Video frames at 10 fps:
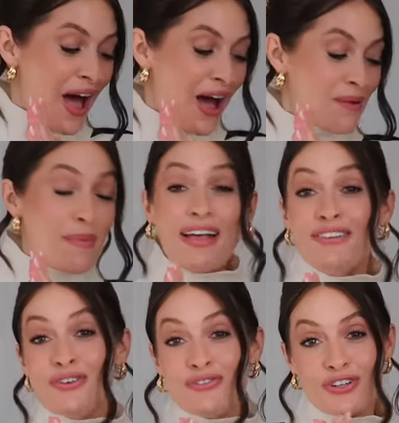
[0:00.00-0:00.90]

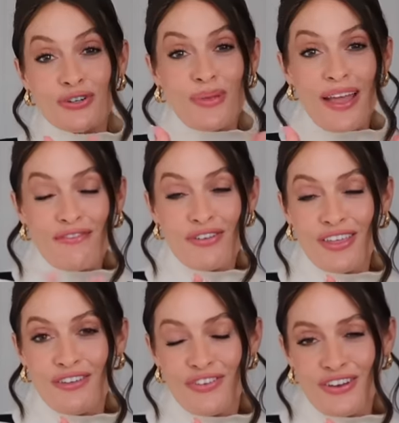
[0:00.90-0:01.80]
As usual,
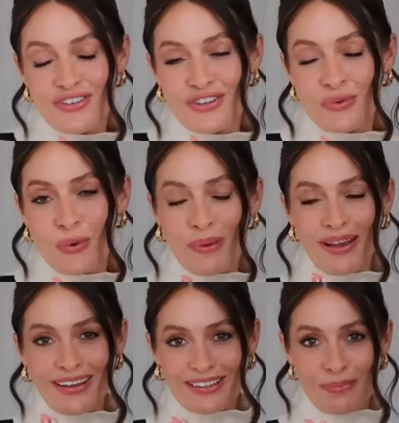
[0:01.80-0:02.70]
everything featured will be
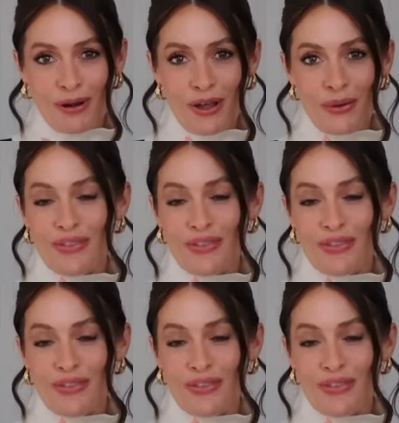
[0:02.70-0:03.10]
linked below